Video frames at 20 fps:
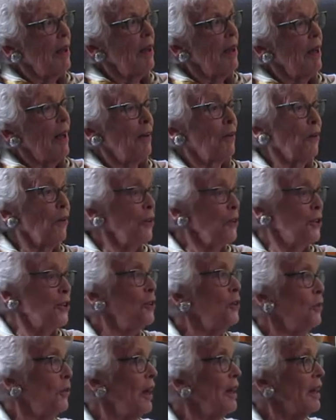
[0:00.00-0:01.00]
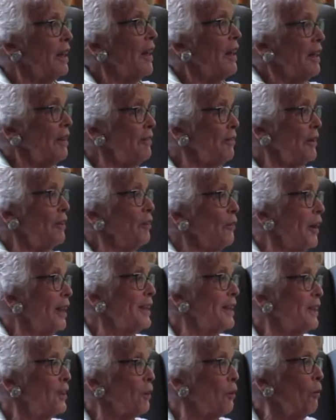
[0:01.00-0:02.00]
And of course, you know, I
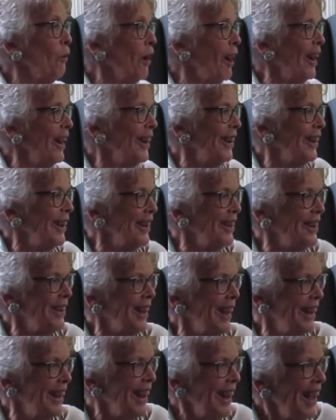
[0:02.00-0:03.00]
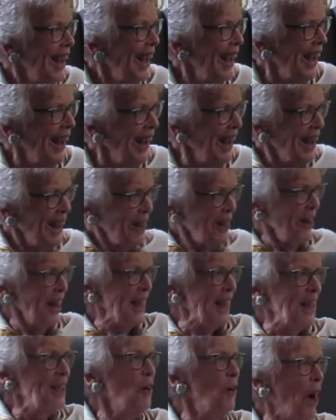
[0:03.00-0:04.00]
directed the choir. Though I
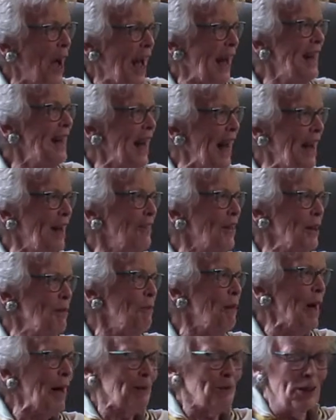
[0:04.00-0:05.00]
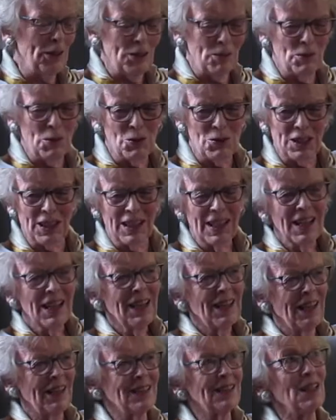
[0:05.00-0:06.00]
didn't know I had to have any background in music
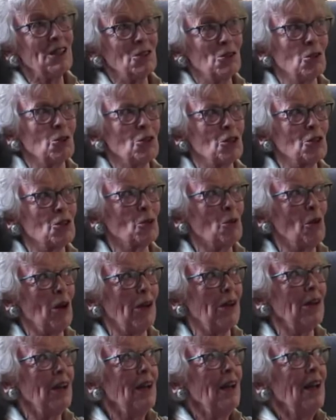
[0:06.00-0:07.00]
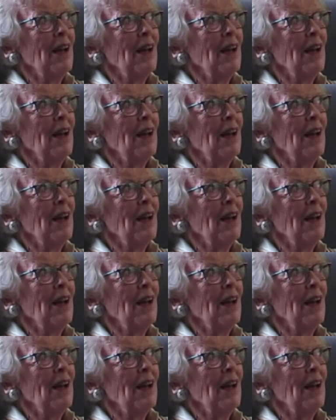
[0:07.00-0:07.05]
at St. Joseph's choir.